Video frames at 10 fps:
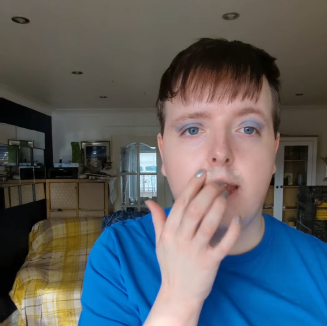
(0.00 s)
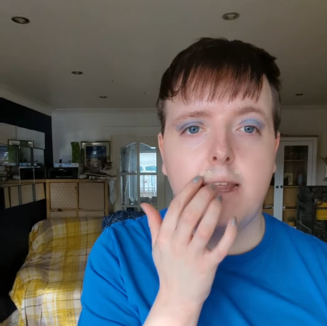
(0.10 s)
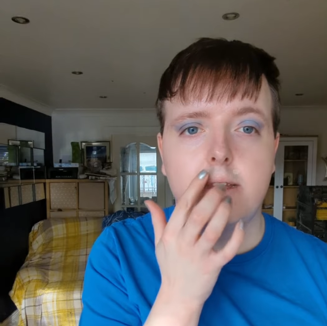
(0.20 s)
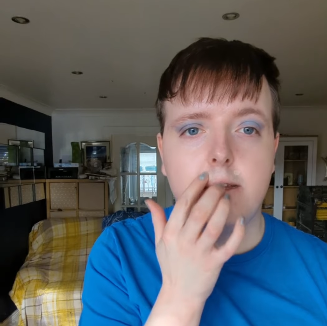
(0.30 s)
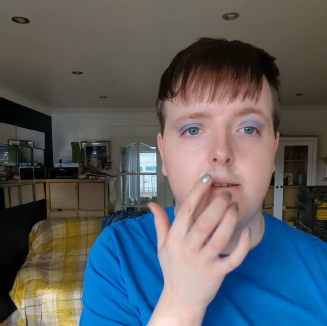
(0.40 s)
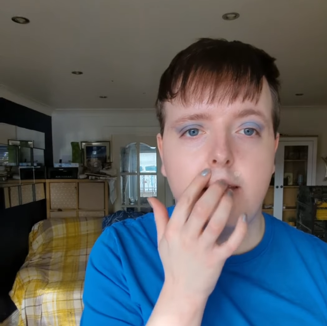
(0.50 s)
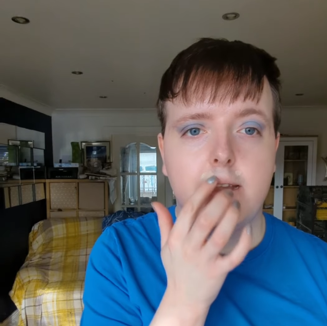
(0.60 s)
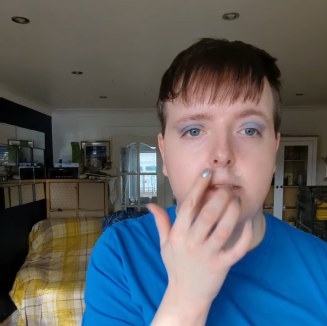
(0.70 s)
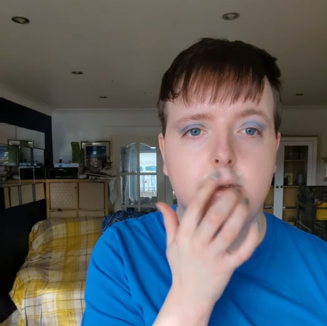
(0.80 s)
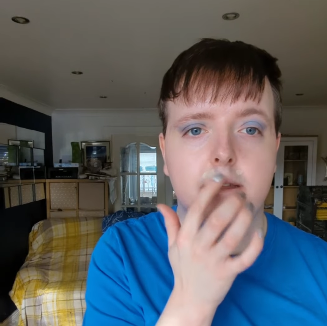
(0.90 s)
I like to do. I
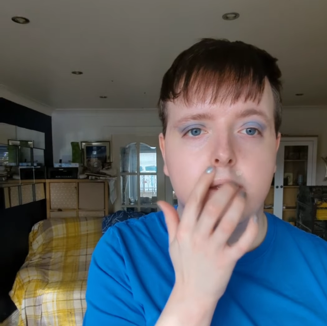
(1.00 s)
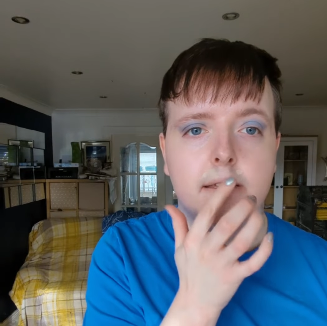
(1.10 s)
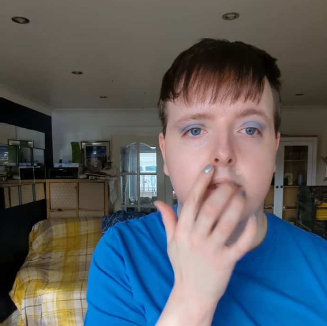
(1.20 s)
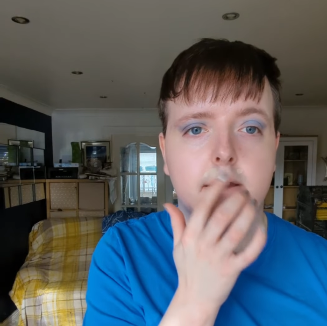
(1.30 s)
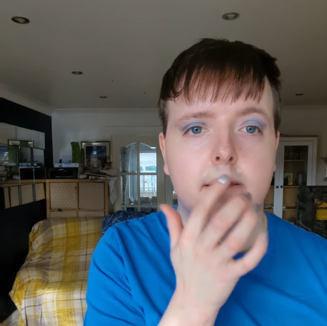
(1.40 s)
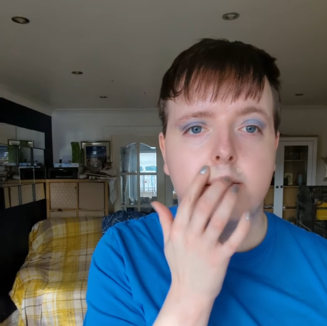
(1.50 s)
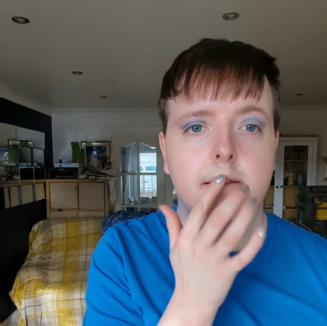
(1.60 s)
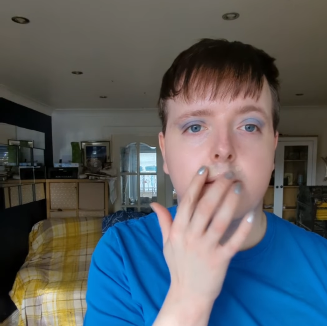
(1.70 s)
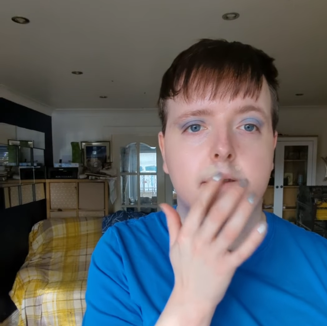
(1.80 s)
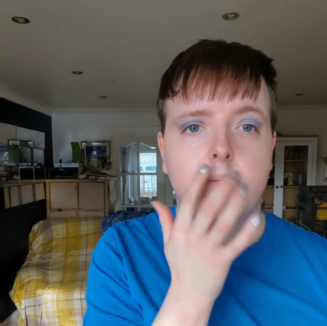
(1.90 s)
like to
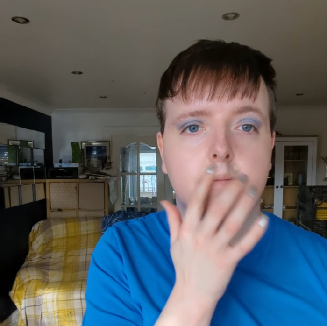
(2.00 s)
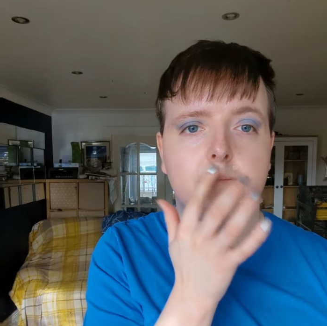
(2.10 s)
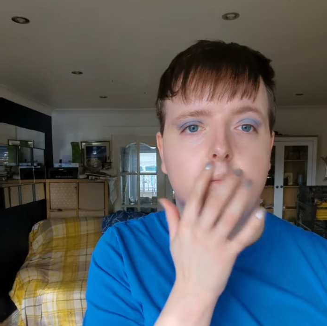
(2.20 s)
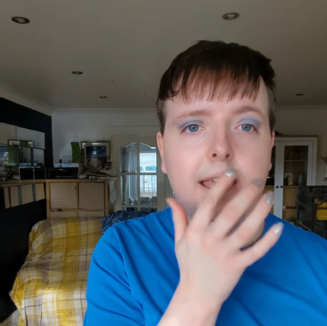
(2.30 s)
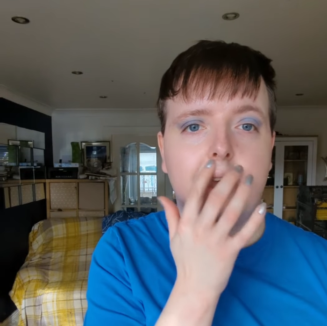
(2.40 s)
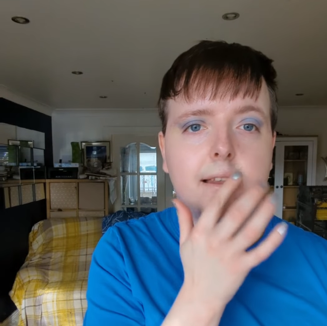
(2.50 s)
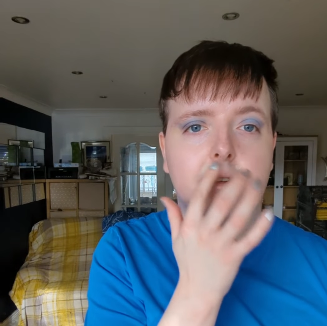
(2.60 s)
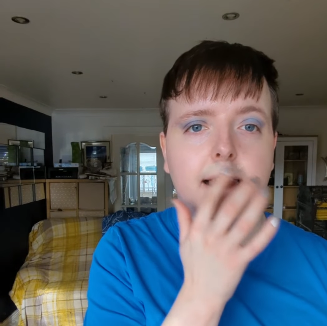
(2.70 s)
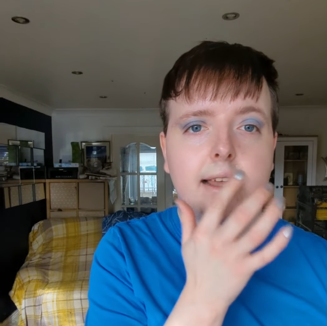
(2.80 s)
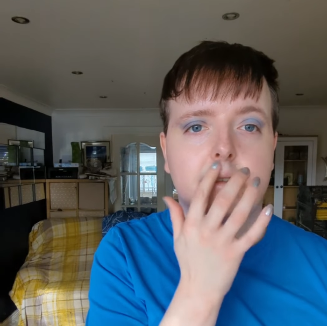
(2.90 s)
make it
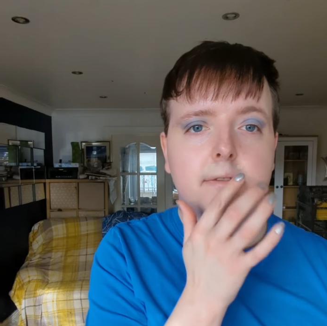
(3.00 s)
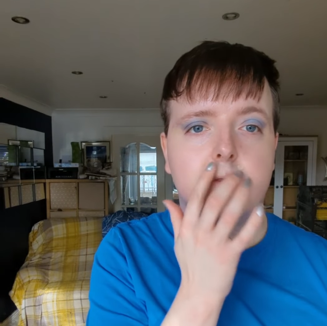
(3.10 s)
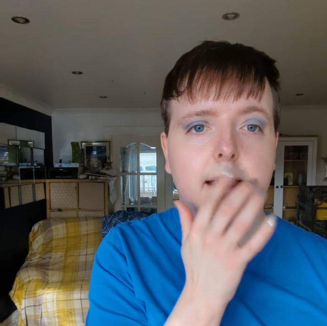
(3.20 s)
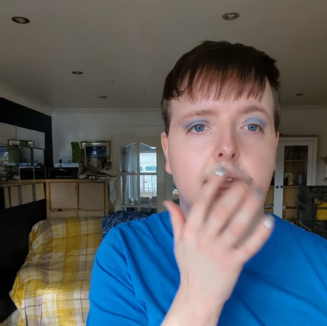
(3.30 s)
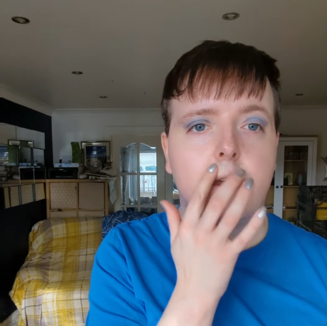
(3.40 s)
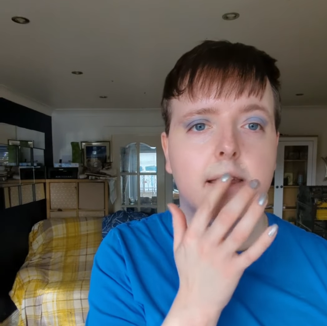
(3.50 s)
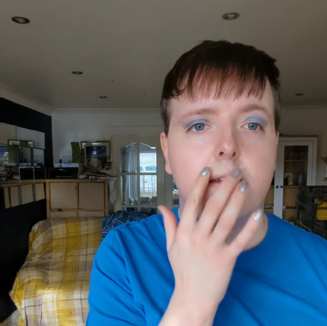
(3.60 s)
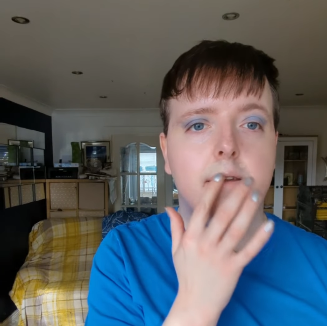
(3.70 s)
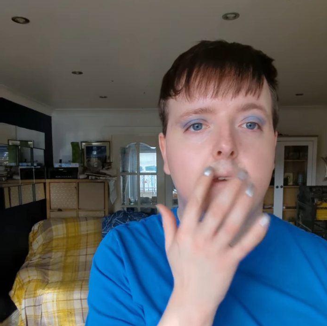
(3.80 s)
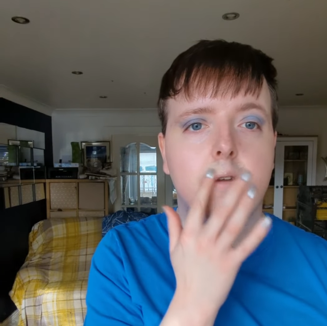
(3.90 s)
look less grey
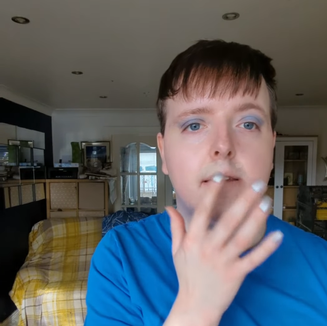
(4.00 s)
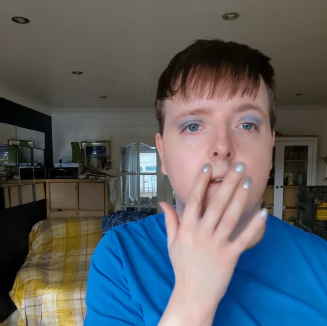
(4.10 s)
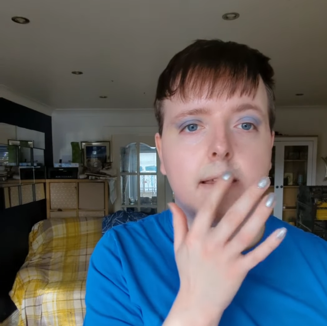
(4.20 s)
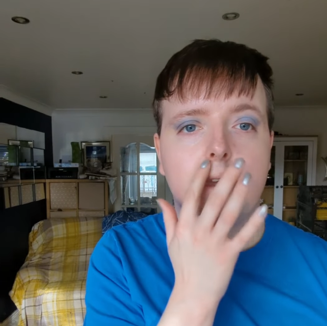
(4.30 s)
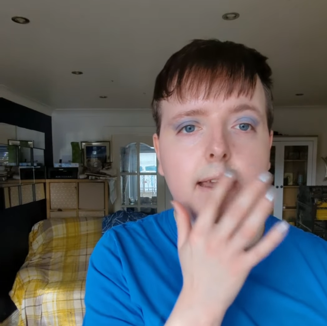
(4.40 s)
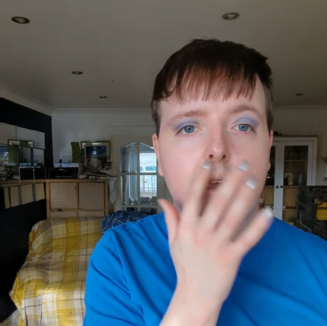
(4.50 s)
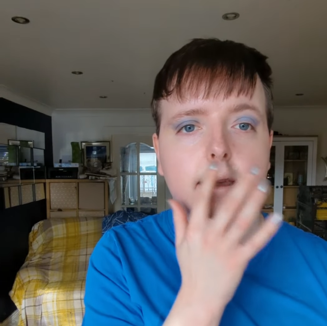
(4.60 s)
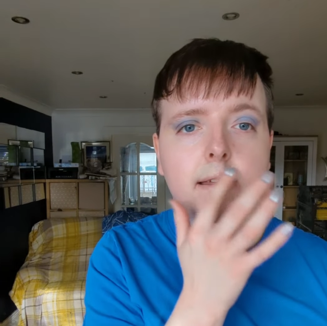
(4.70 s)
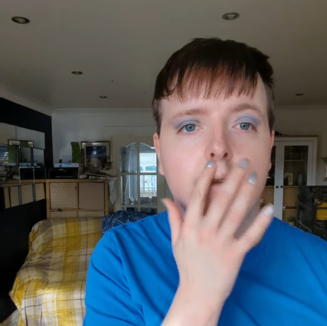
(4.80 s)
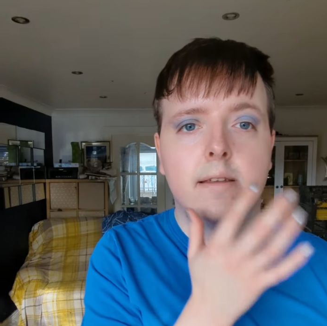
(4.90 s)
here.